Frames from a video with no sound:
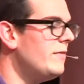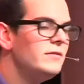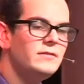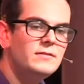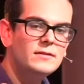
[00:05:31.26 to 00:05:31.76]

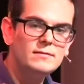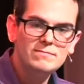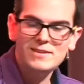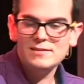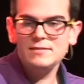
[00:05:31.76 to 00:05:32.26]
And this
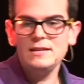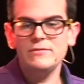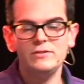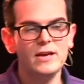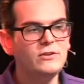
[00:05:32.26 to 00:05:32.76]
is
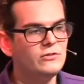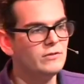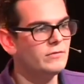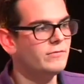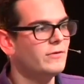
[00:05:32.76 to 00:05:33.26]
the
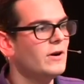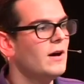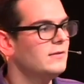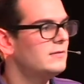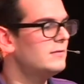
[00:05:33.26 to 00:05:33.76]
invitation for
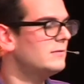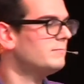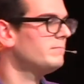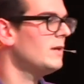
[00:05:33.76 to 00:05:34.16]
us.